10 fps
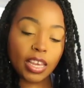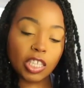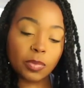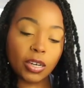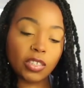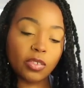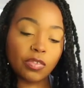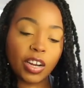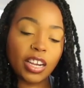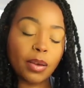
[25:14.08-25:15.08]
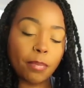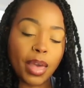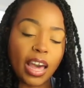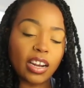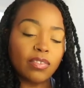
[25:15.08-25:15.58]
yeah, this person was very
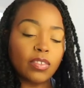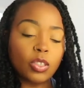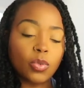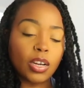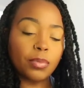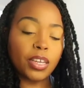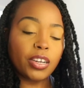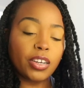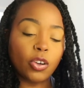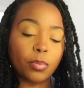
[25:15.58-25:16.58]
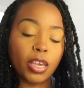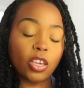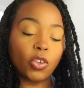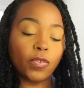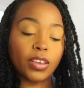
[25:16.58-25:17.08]
combative is what I'm hearing or
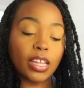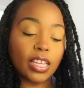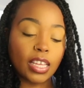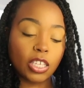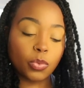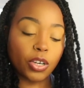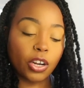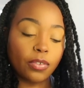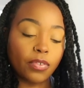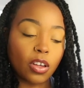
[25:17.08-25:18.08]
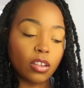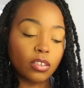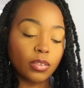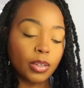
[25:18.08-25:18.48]
making you feel like things were your fault.